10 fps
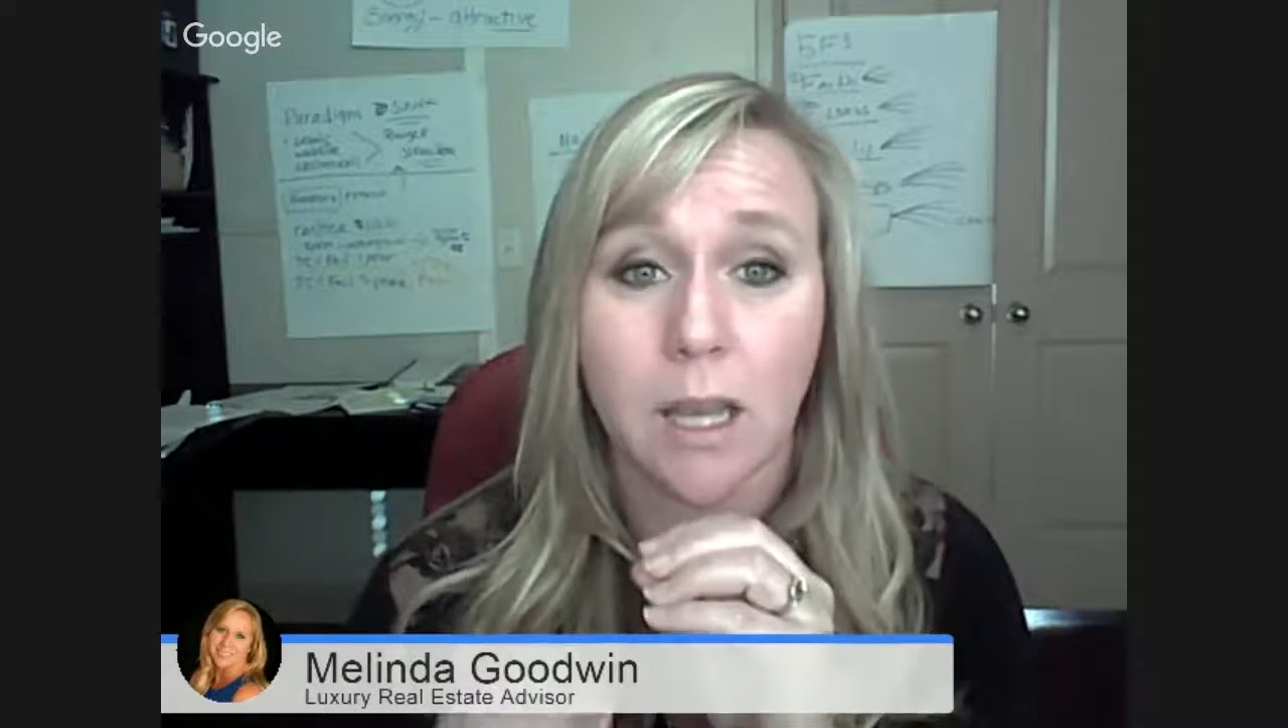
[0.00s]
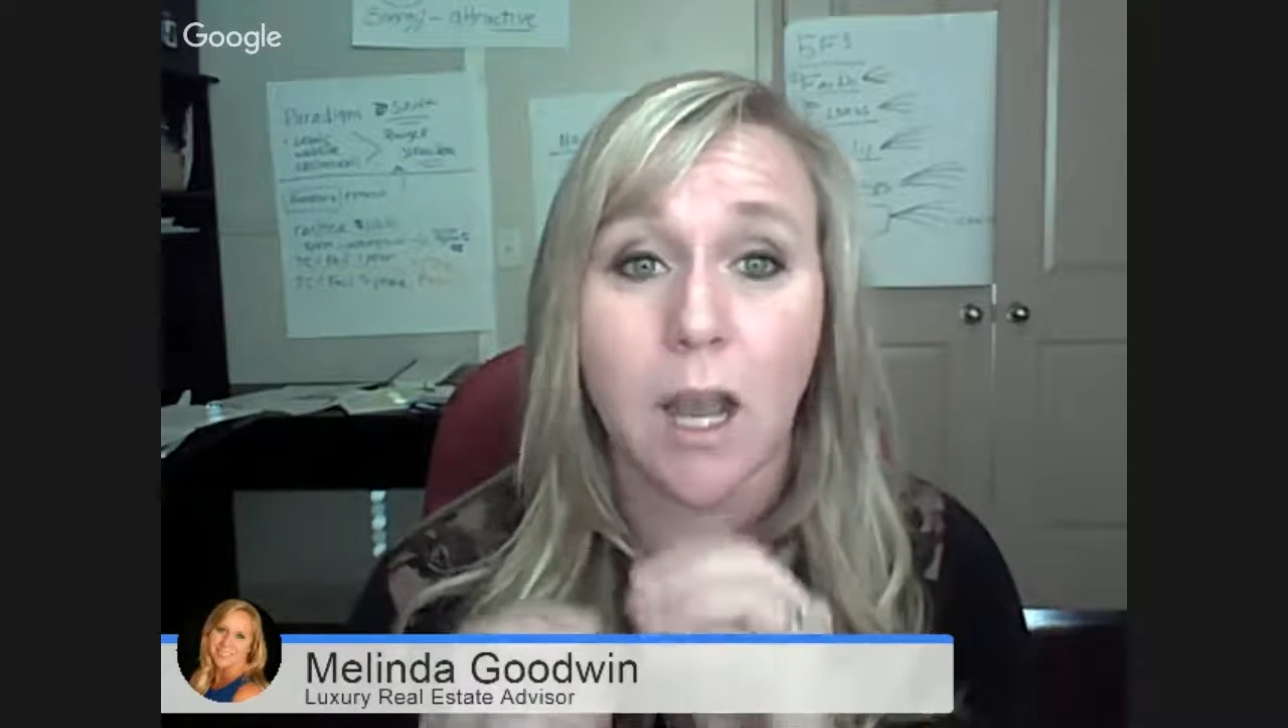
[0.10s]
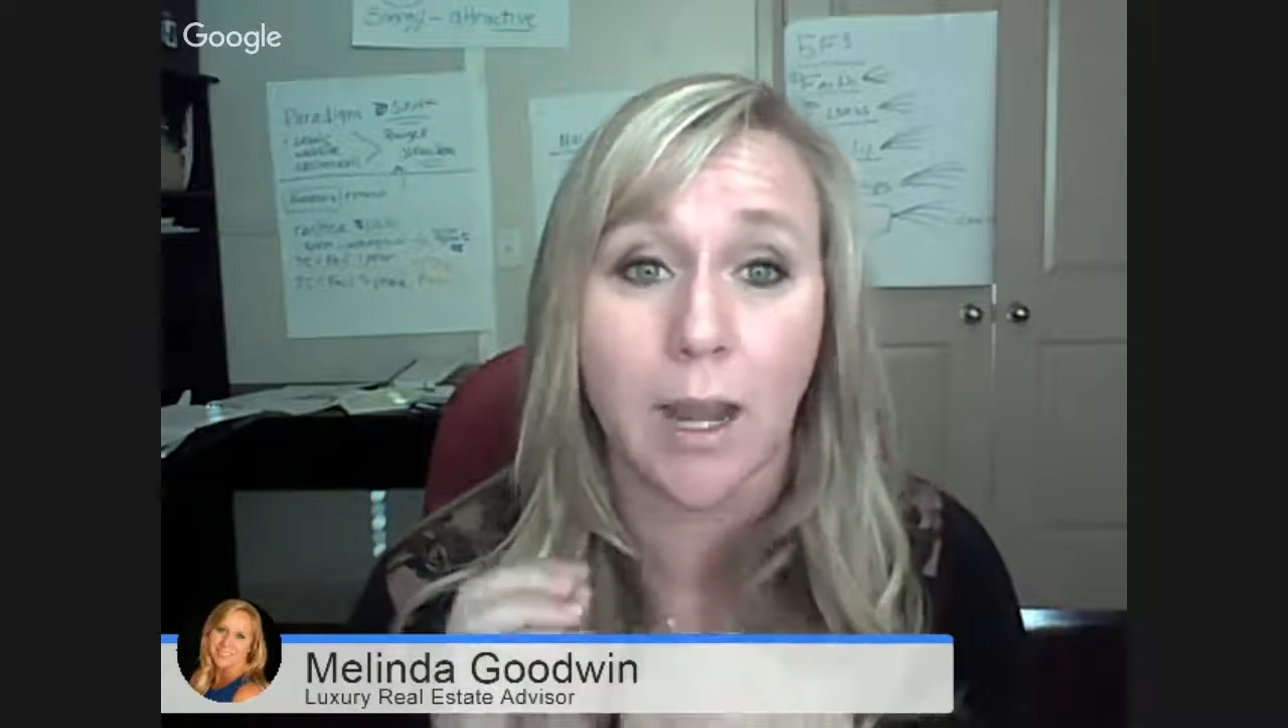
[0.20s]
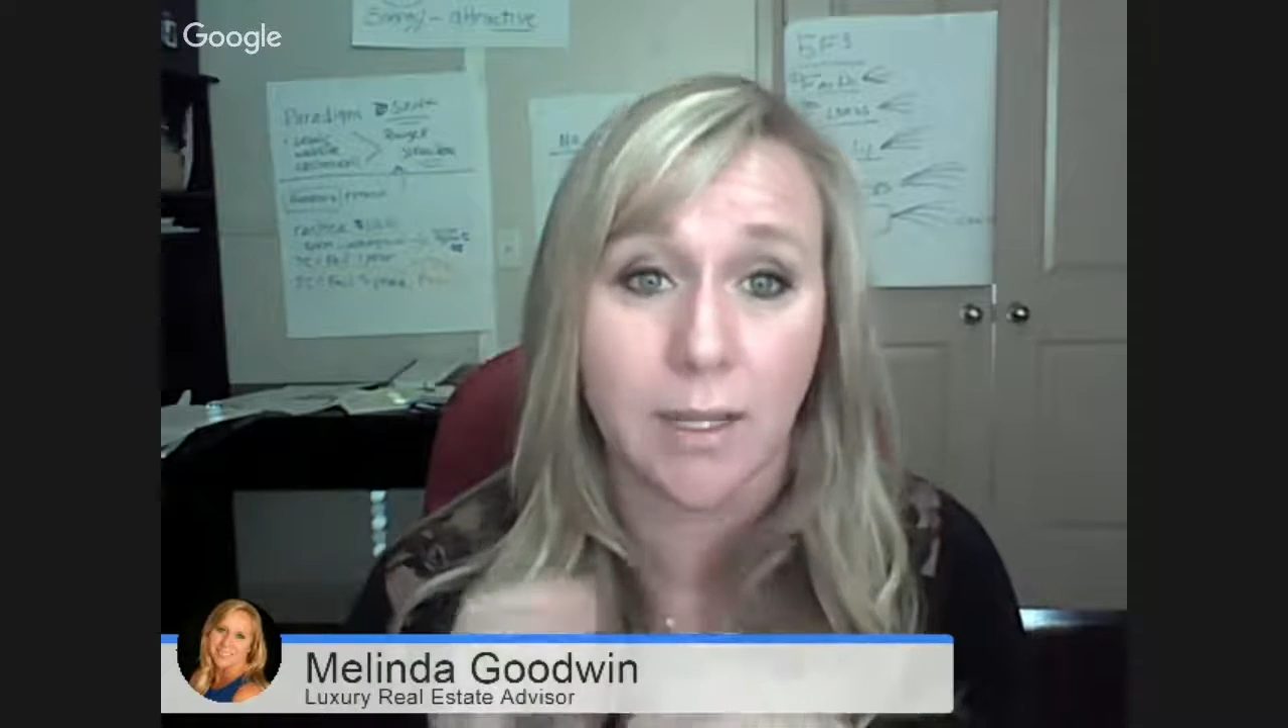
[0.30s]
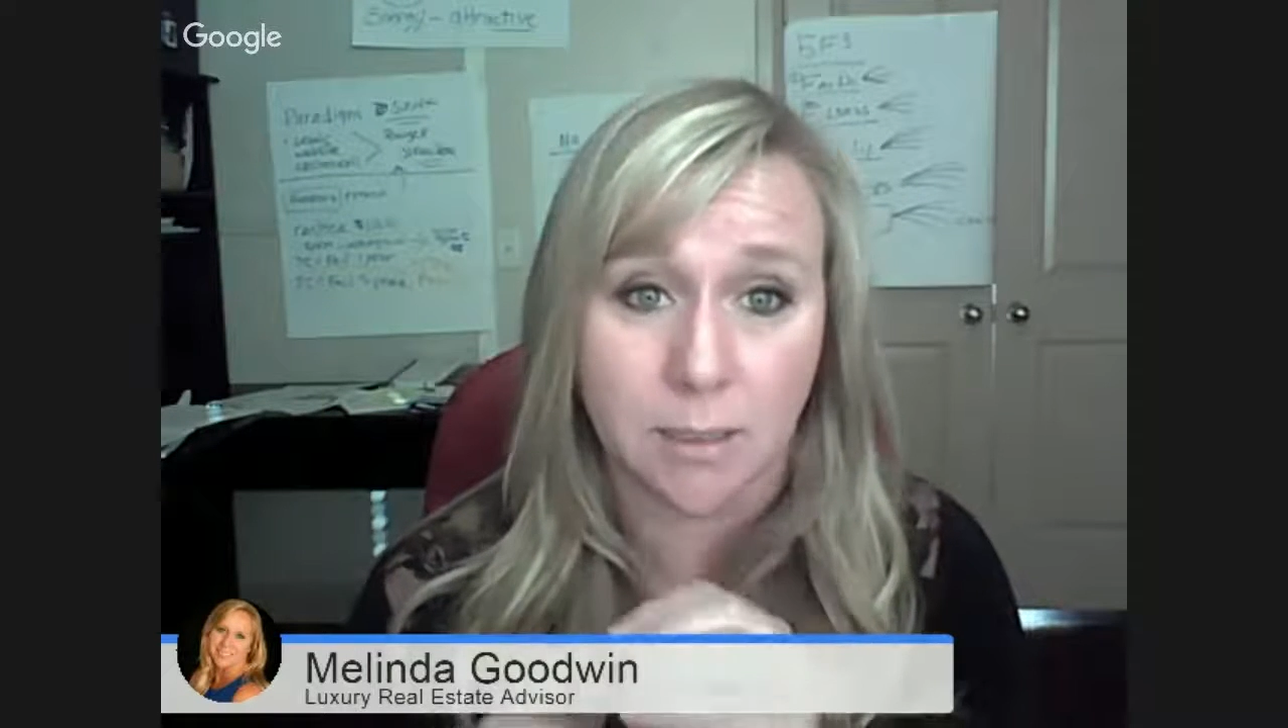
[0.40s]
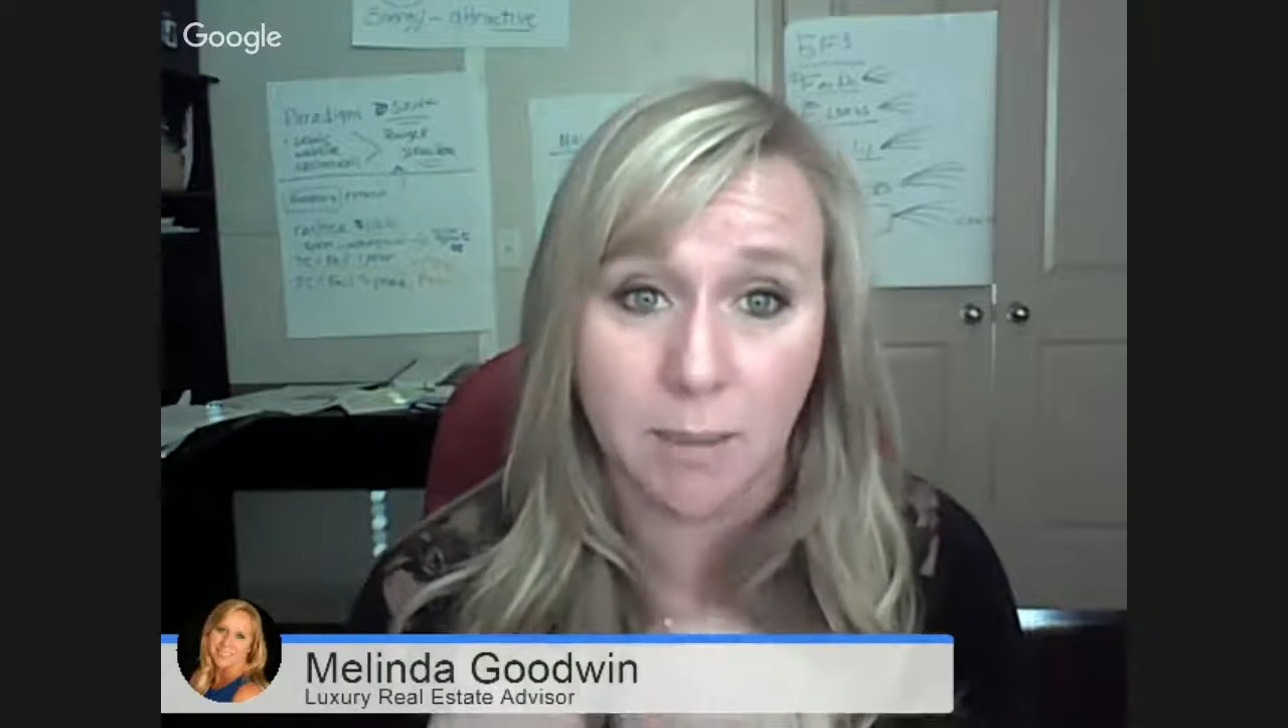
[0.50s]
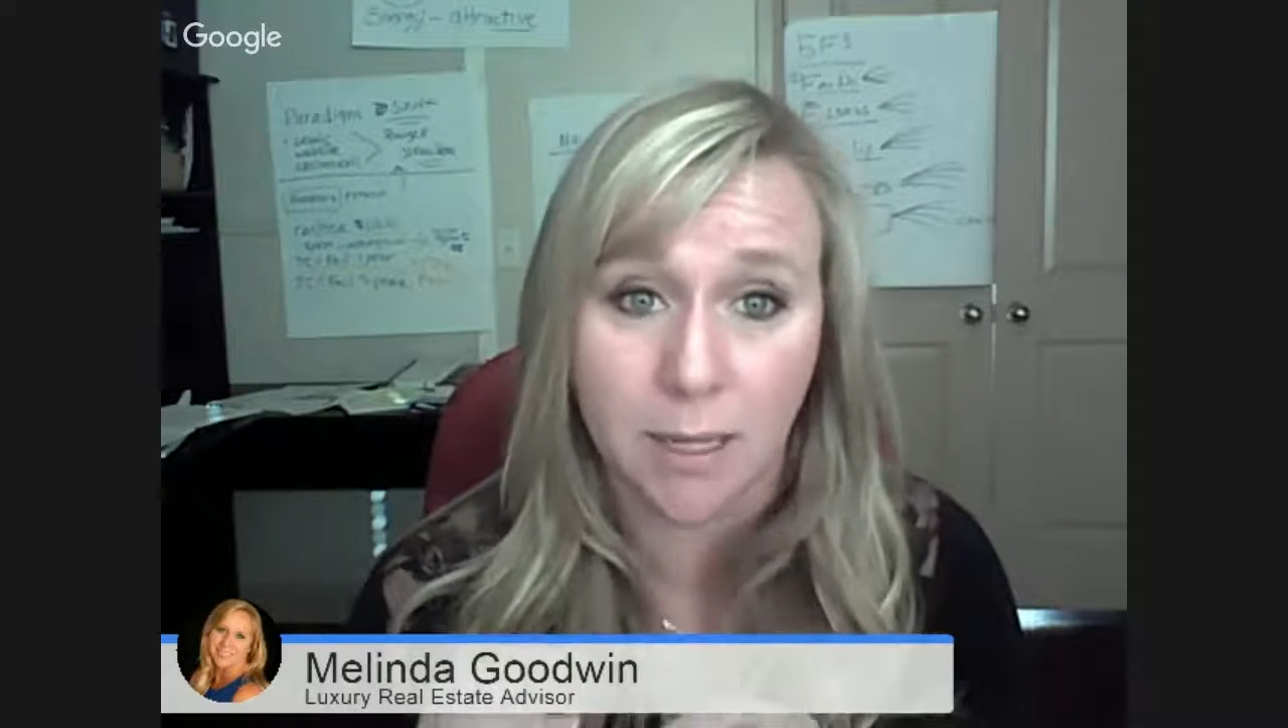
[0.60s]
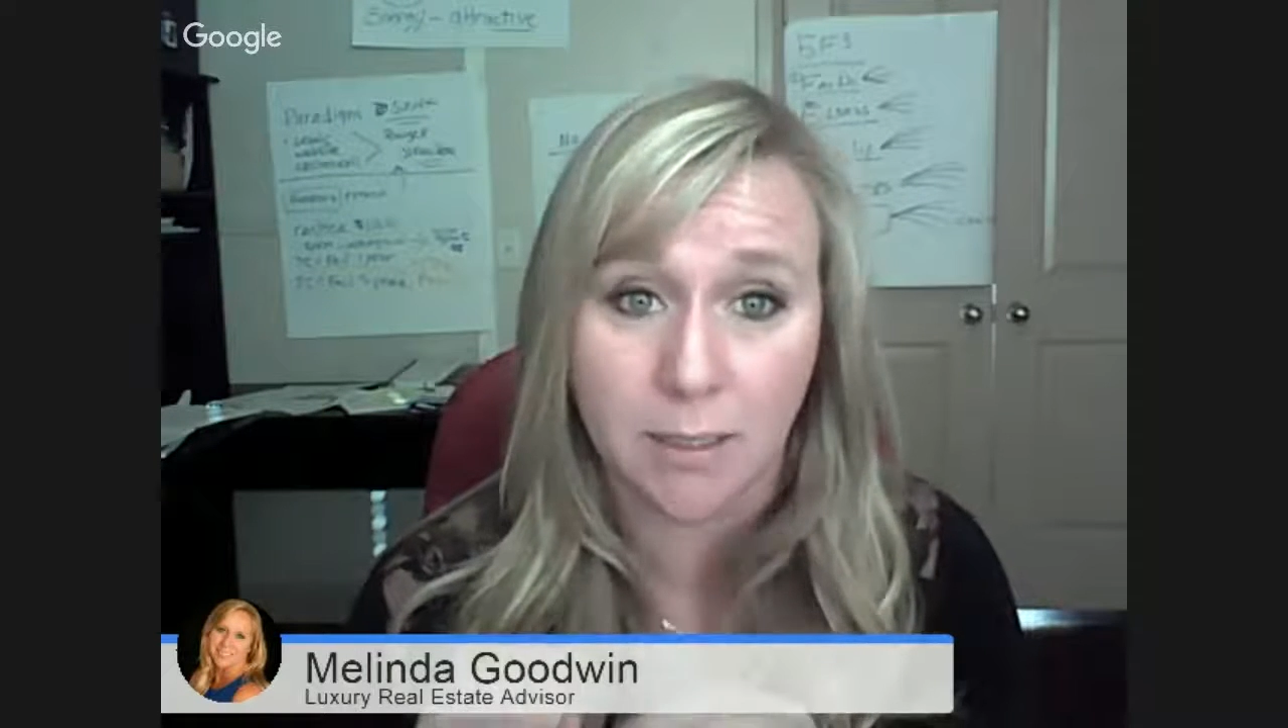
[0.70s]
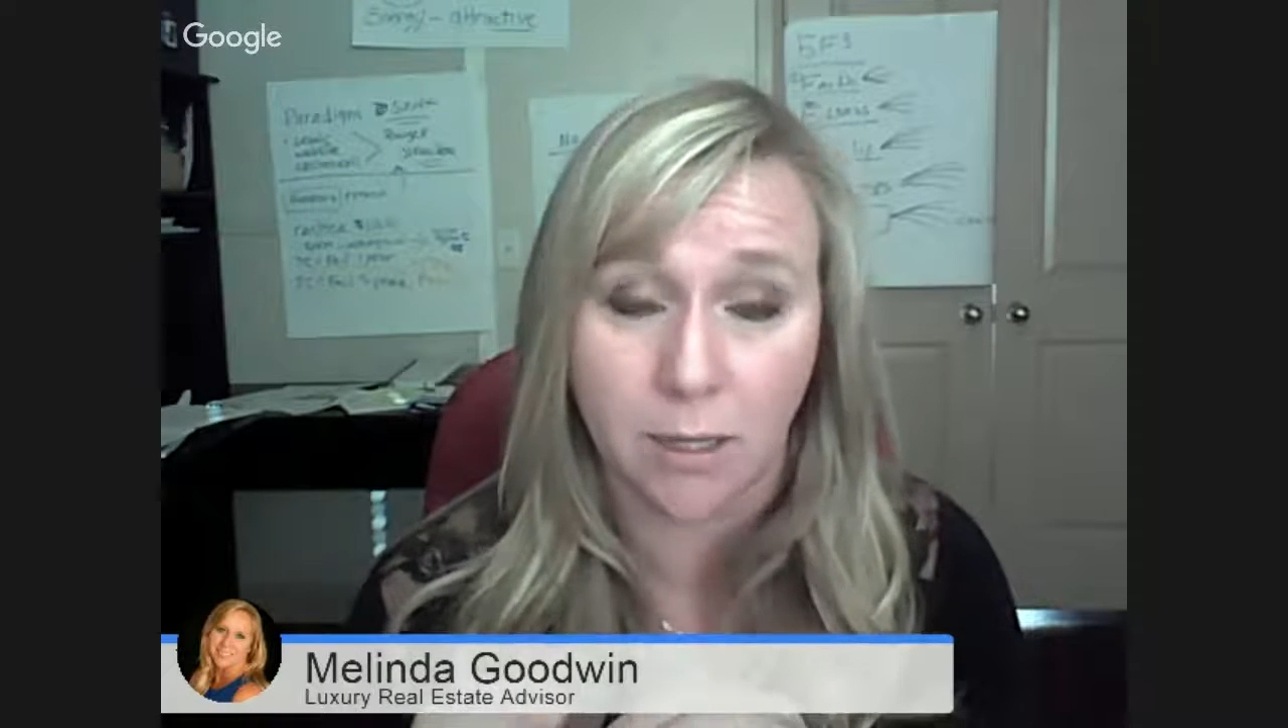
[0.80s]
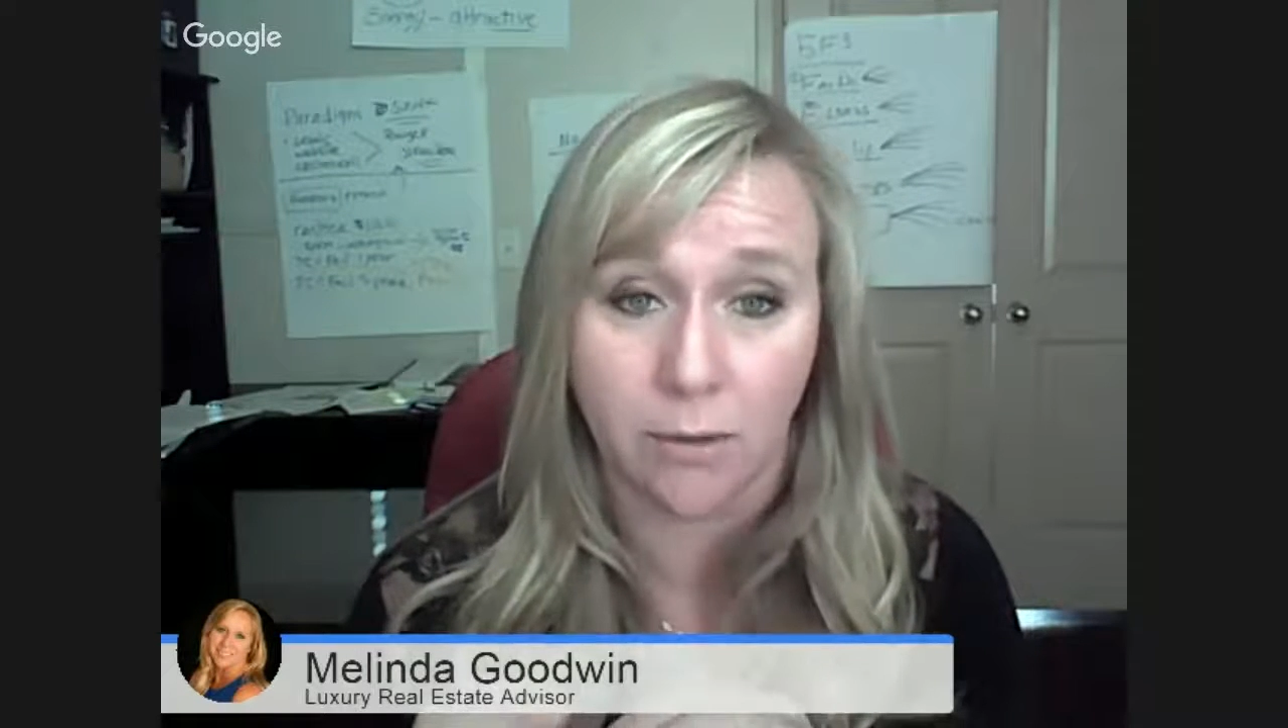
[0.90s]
high demand